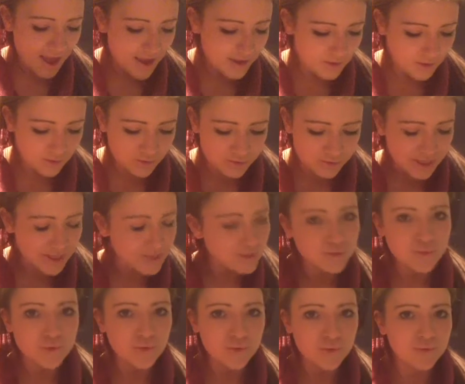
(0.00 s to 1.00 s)
because that's
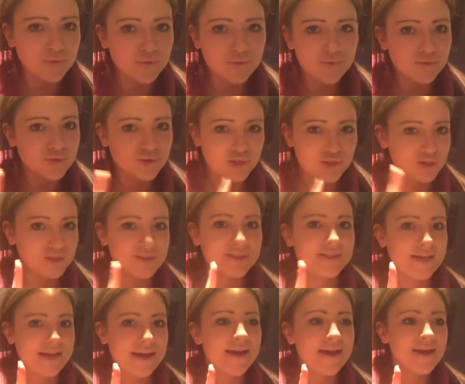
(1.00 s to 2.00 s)
not just
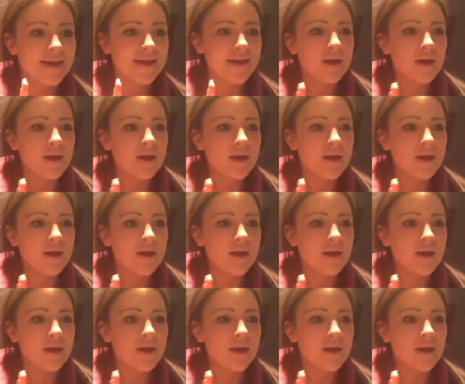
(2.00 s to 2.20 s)
it,